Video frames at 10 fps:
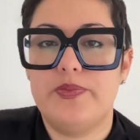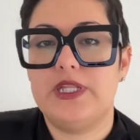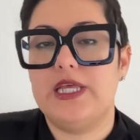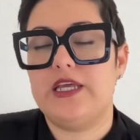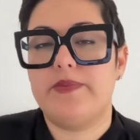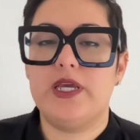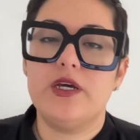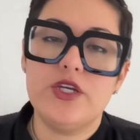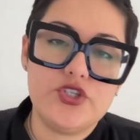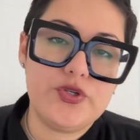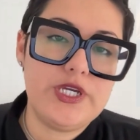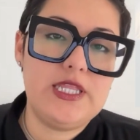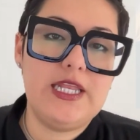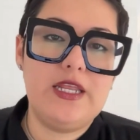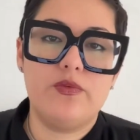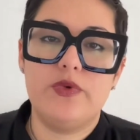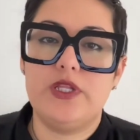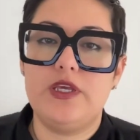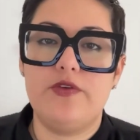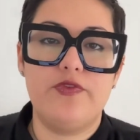but like in my country, they didn't
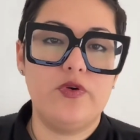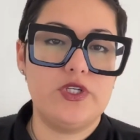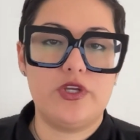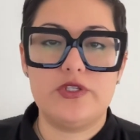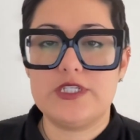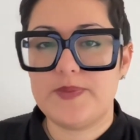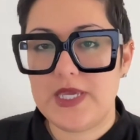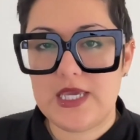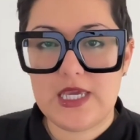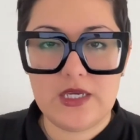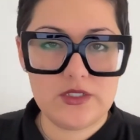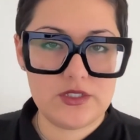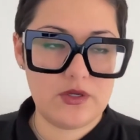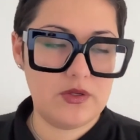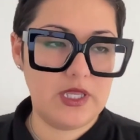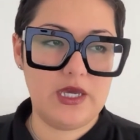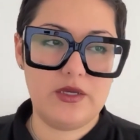really focus on speaking. So like